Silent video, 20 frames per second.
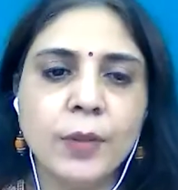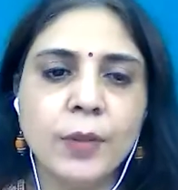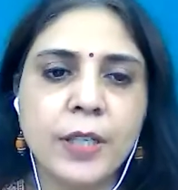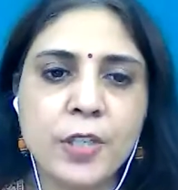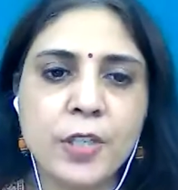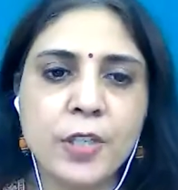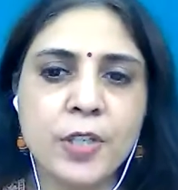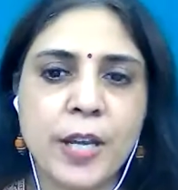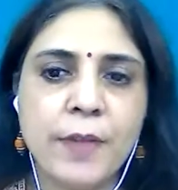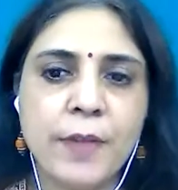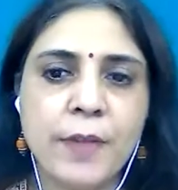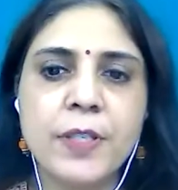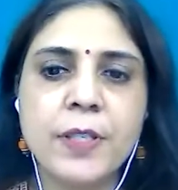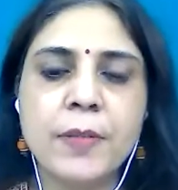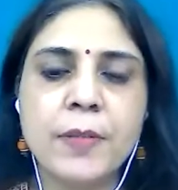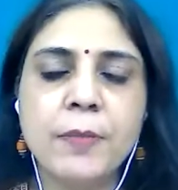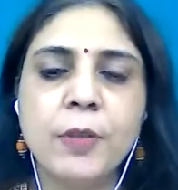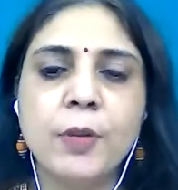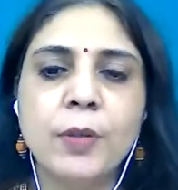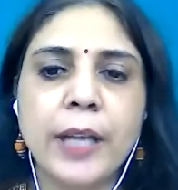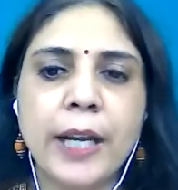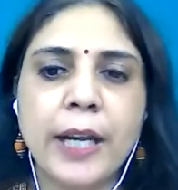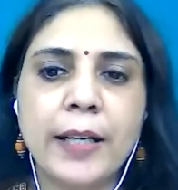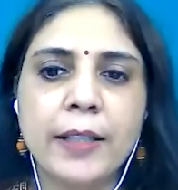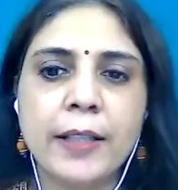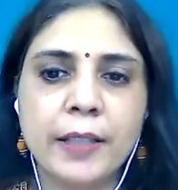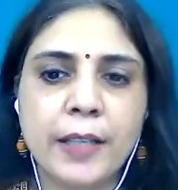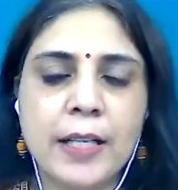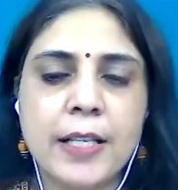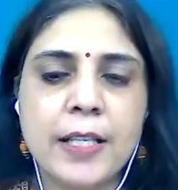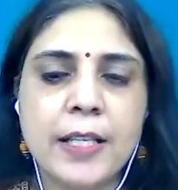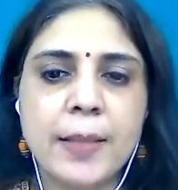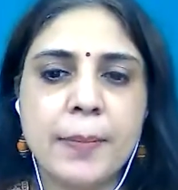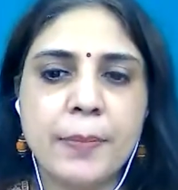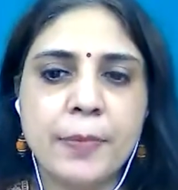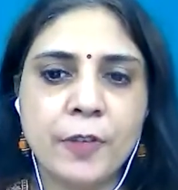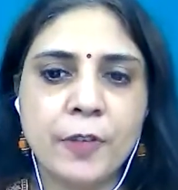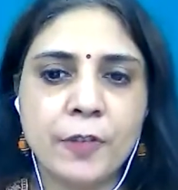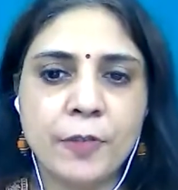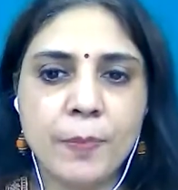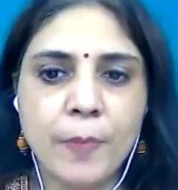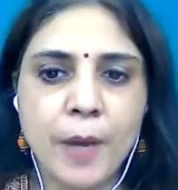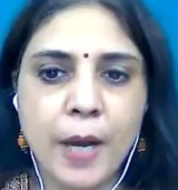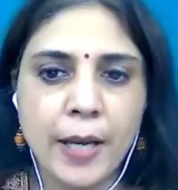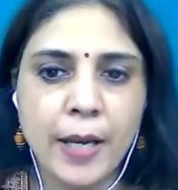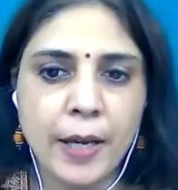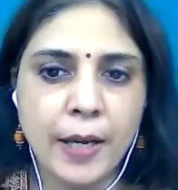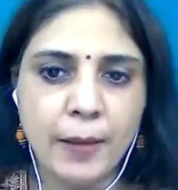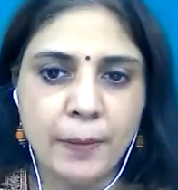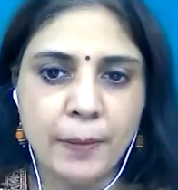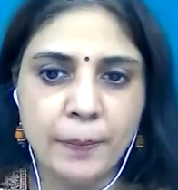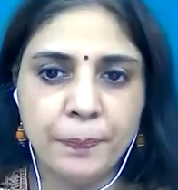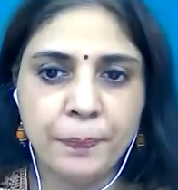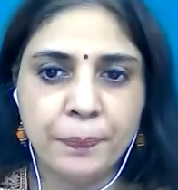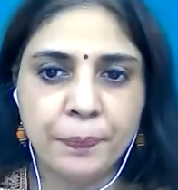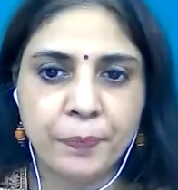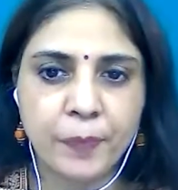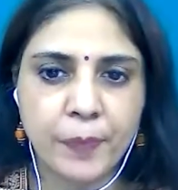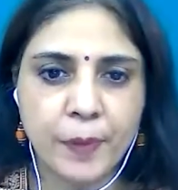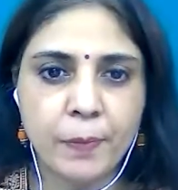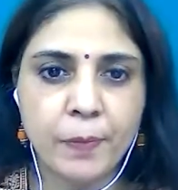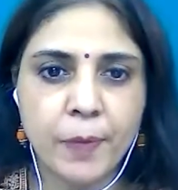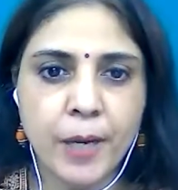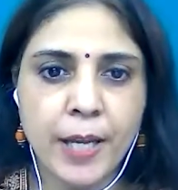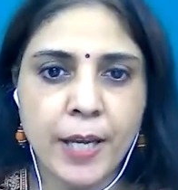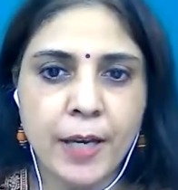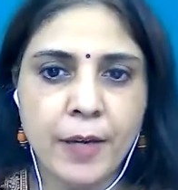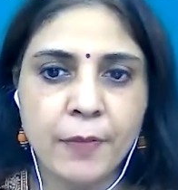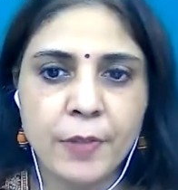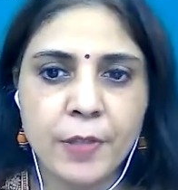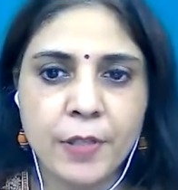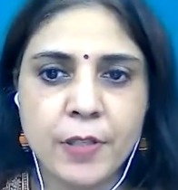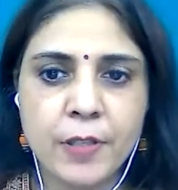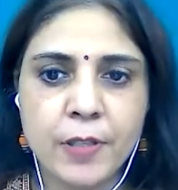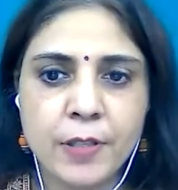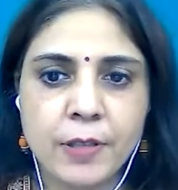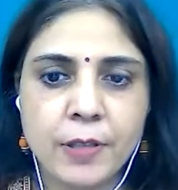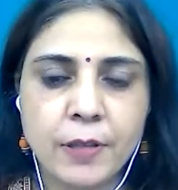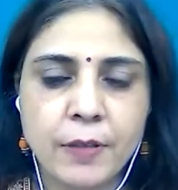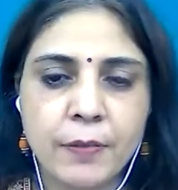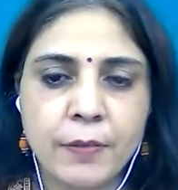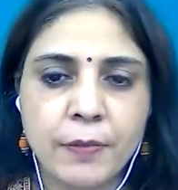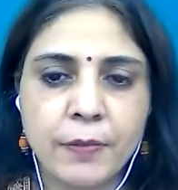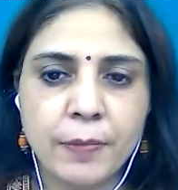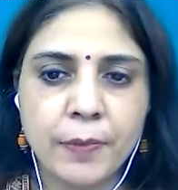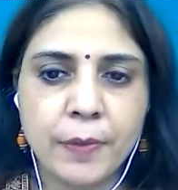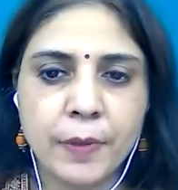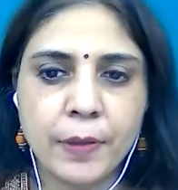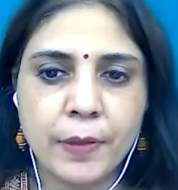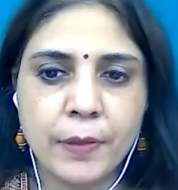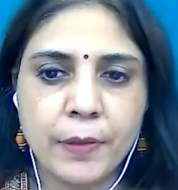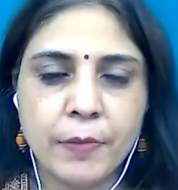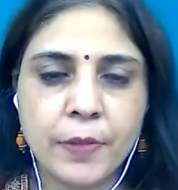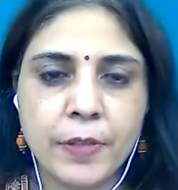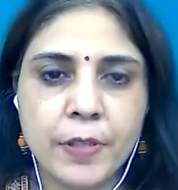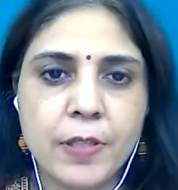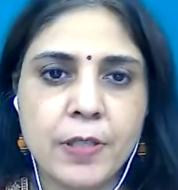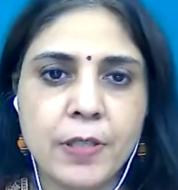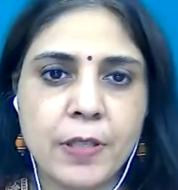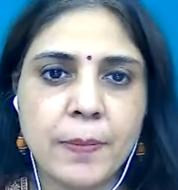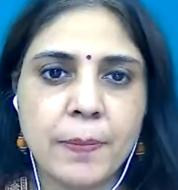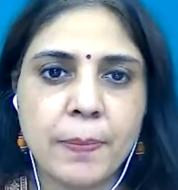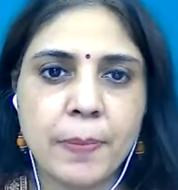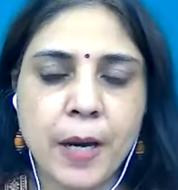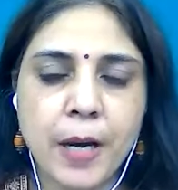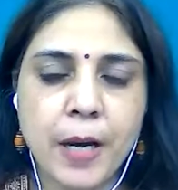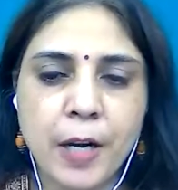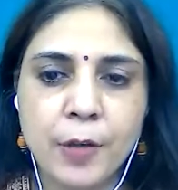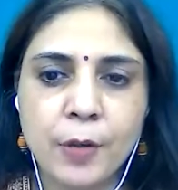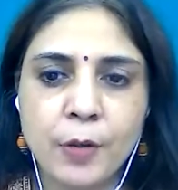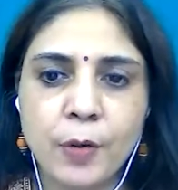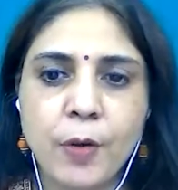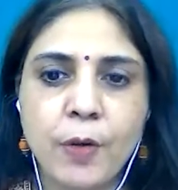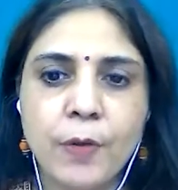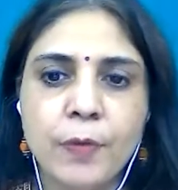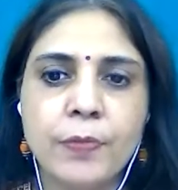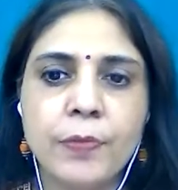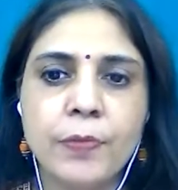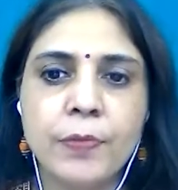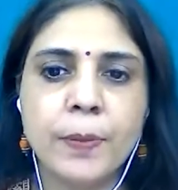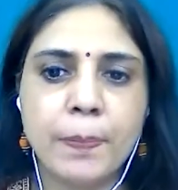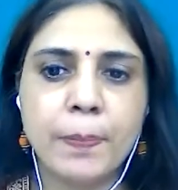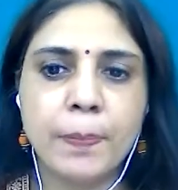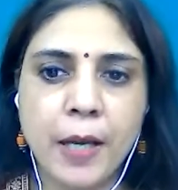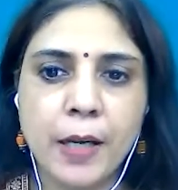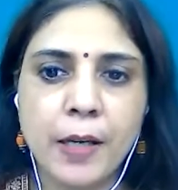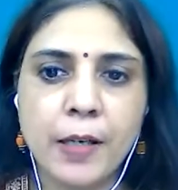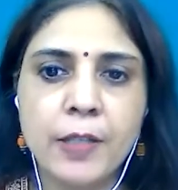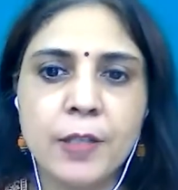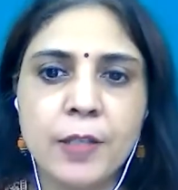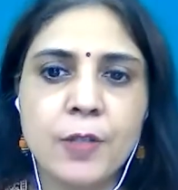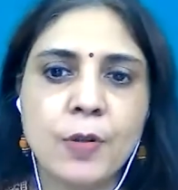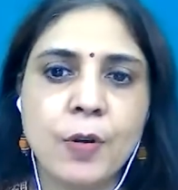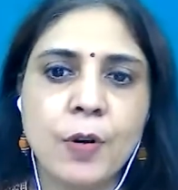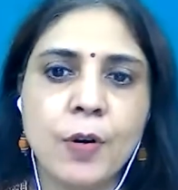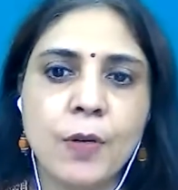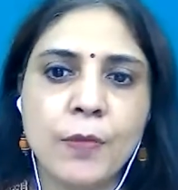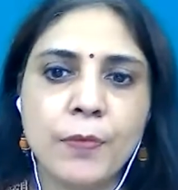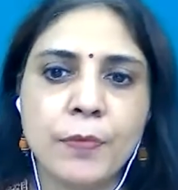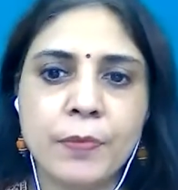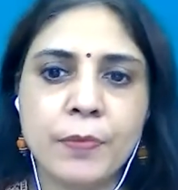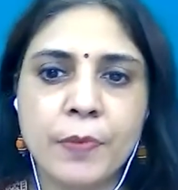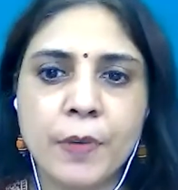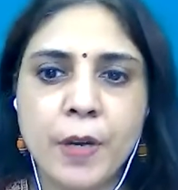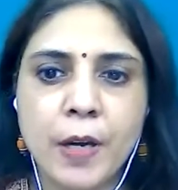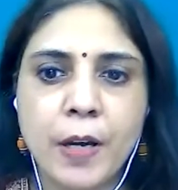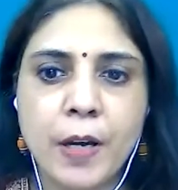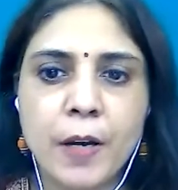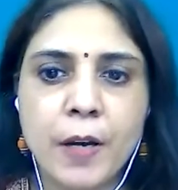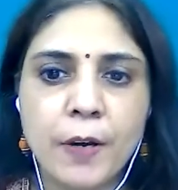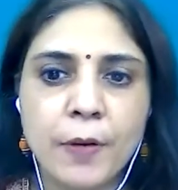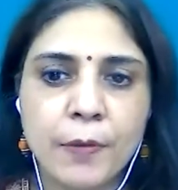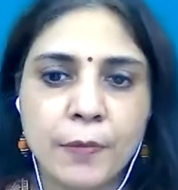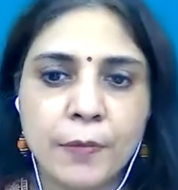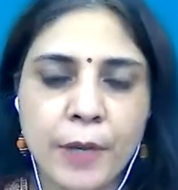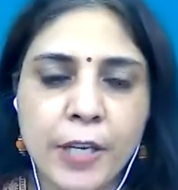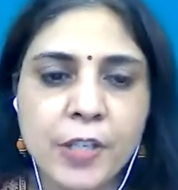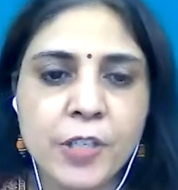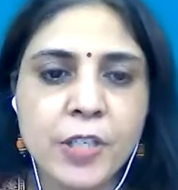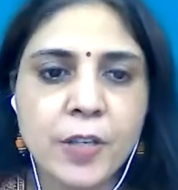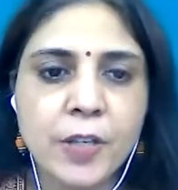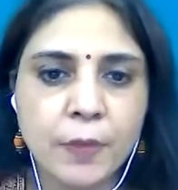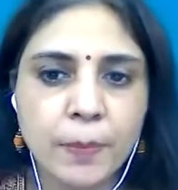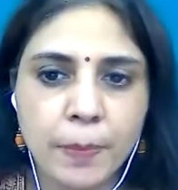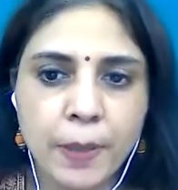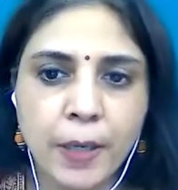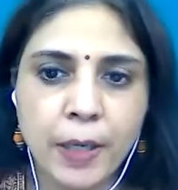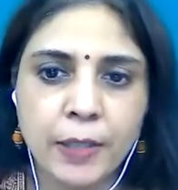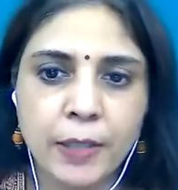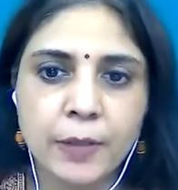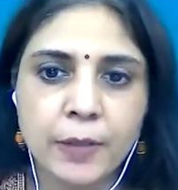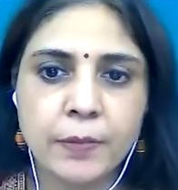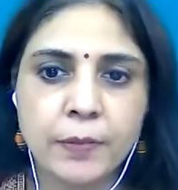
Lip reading: does Shaivism look at the concept of Maya, which is a part of the parlance of Vaishnava path?